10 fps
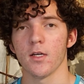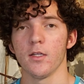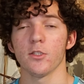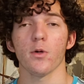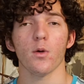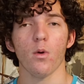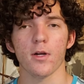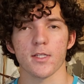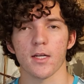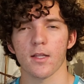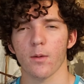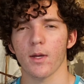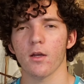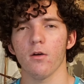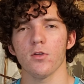during quarantine that we could
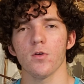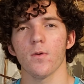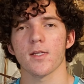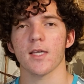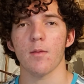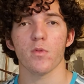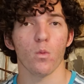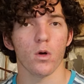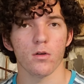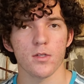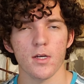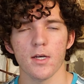go to escape the world